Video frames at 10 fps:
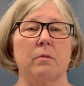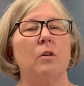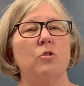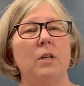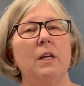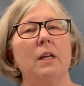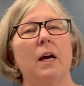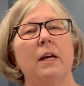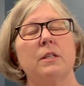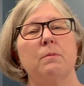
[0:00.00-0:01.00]
She and
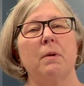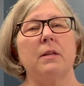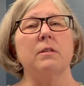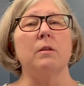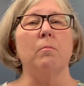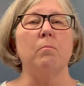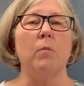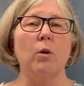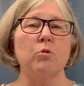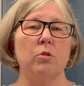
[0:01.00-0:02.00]
I spent an
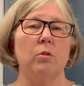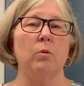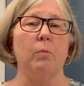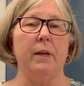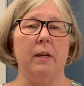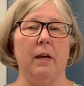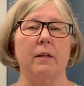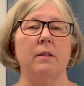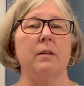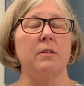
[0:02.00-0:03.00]
emotional weekend